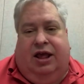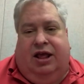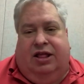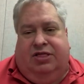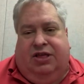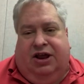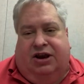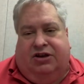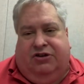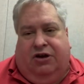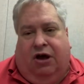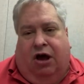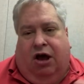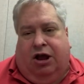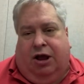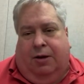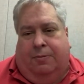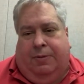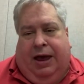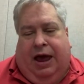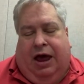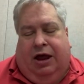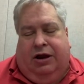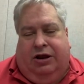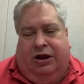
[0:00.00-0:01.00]
that talk
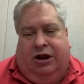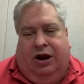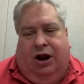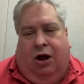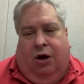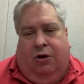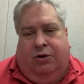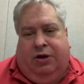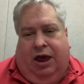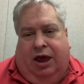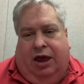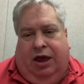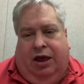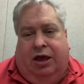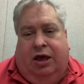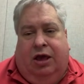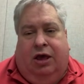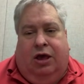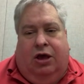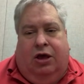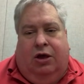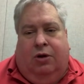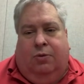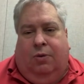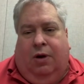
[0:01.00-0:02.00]
about, okay,
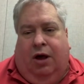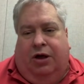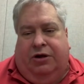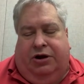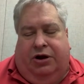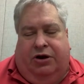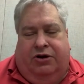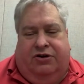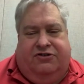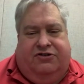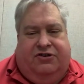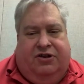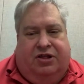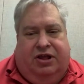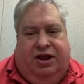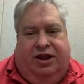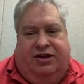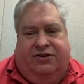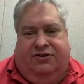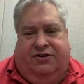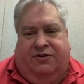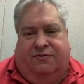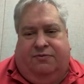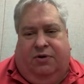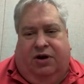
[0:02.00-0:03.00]
well, here's a
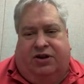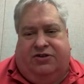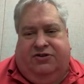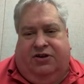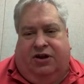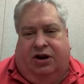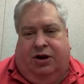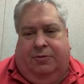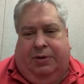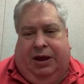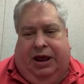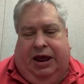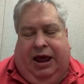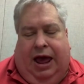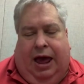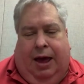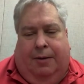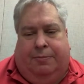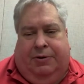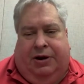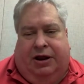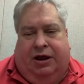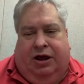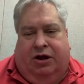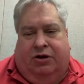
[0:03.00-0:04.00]
list of what's going to be
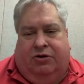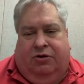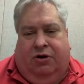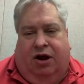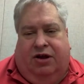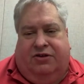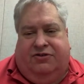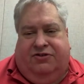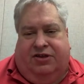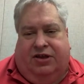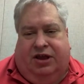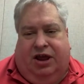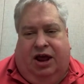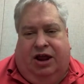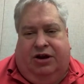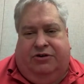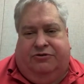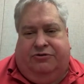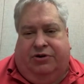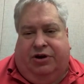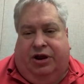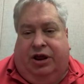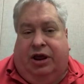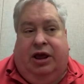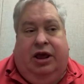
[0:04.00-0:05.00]
happening across the
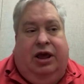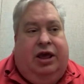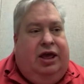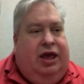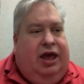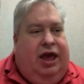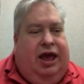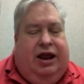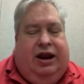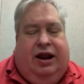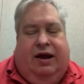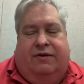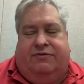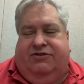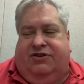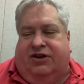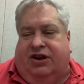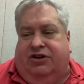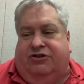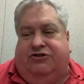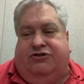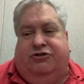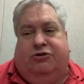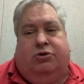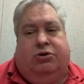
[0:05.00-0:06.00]
country. And I've
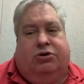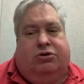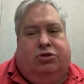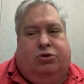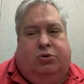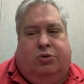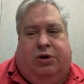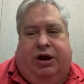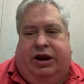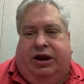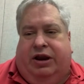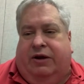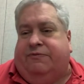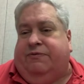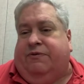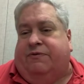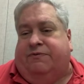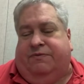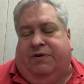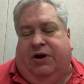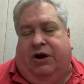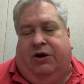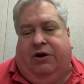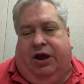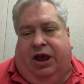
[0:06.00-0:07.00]
seen two or three
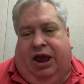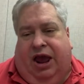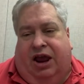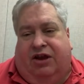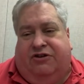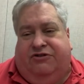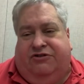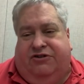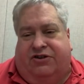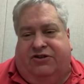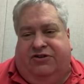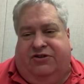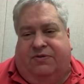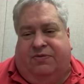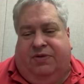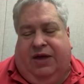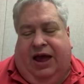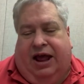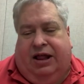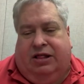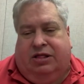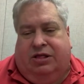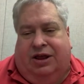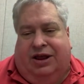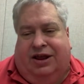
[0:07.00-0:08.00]
different variations of
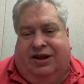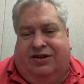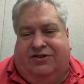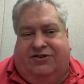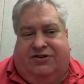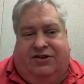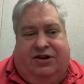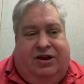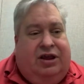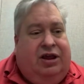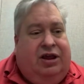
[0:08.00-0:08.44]
that list.